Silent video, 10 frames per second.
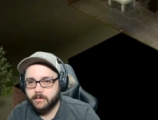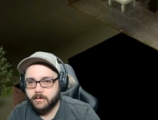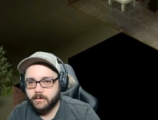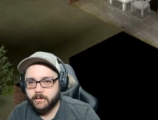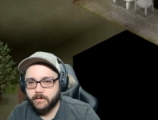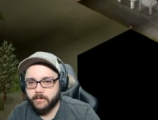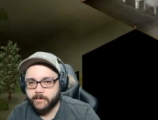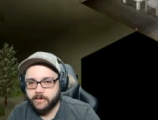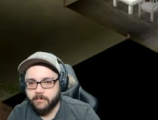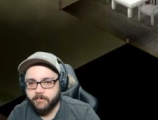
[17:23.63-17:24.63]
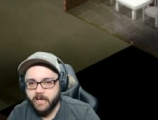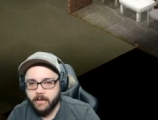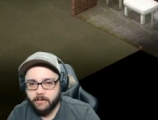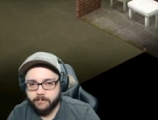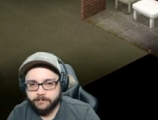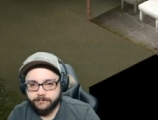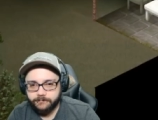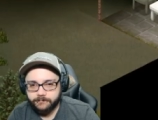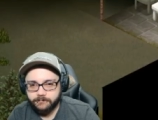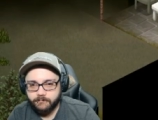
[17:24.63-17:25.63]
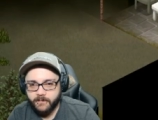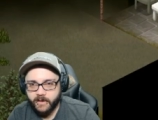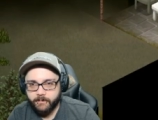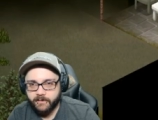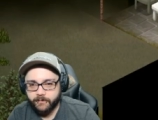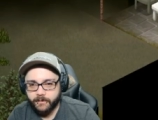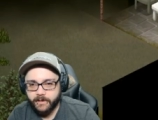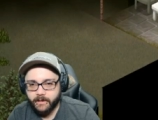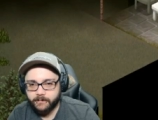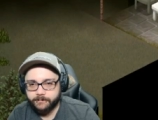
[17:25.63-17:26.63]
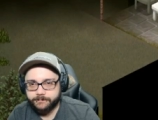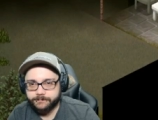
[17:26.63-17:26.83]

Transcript: Um, I'll come back. Maybe for that.